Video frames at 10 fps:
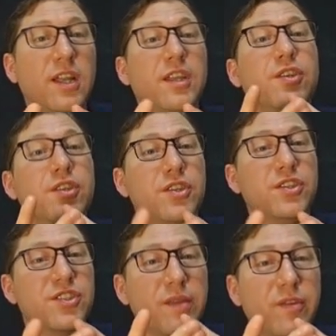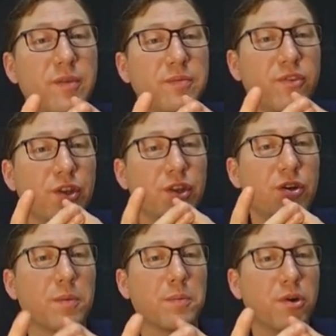You can save them for your
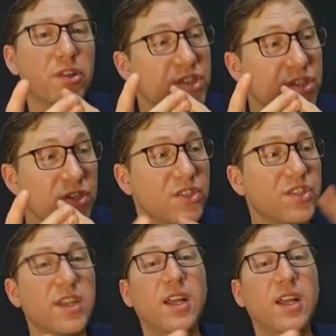opponent's turns.